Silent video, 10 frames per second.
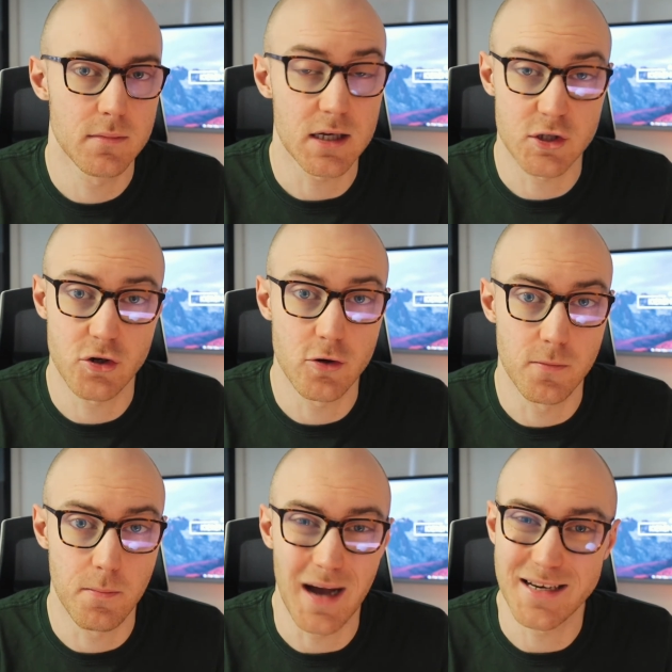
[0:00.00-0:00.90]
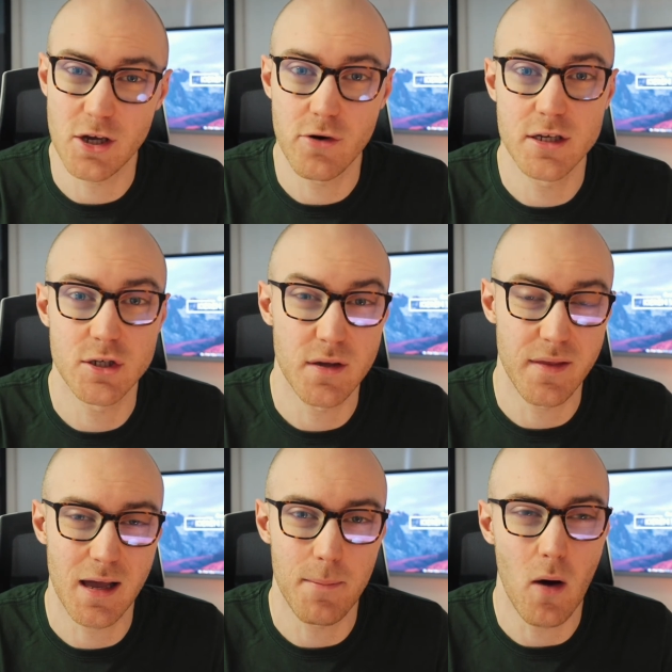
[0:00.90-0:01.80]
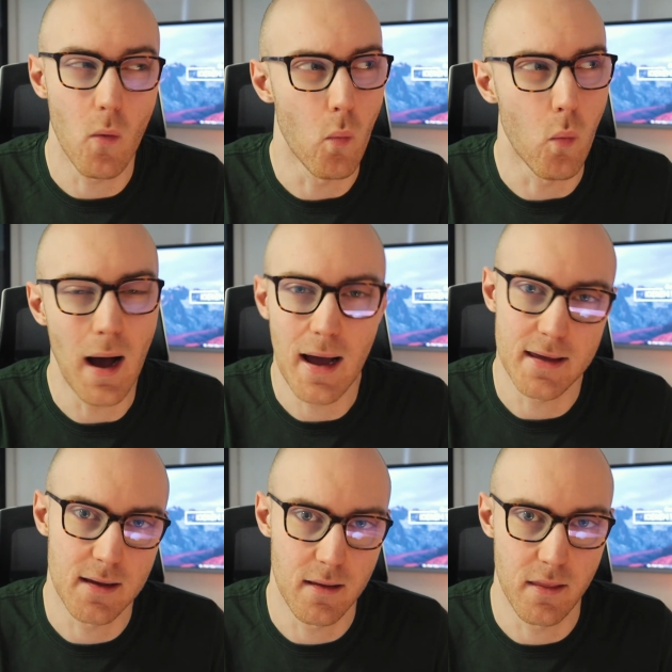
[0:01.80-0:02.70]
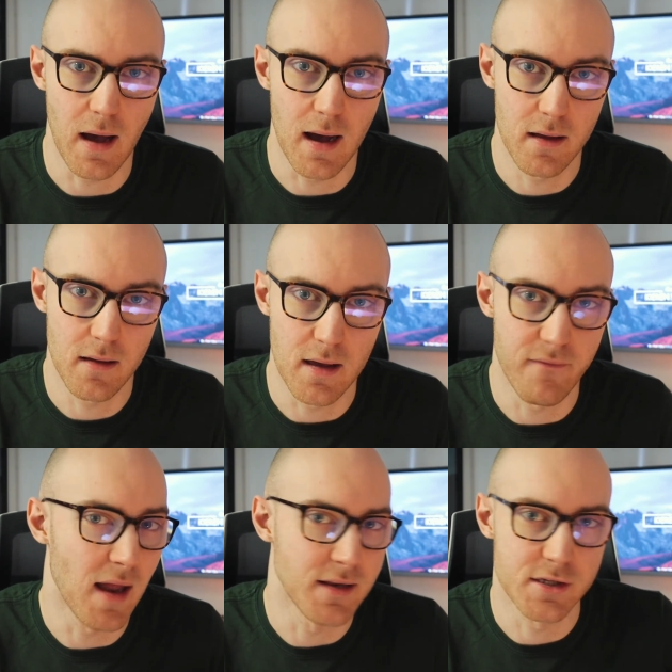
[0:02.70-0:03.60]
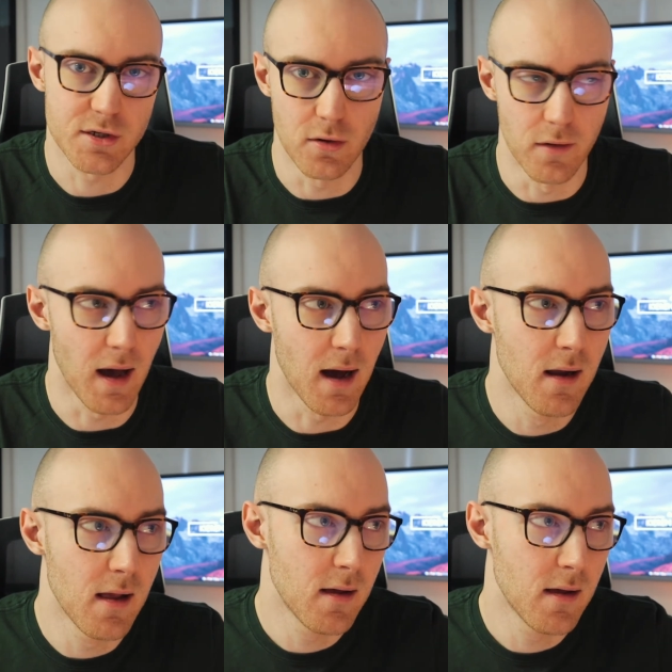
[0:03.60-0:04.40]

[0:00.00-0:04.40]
That's true, but I'd encourage you to think about why that event or that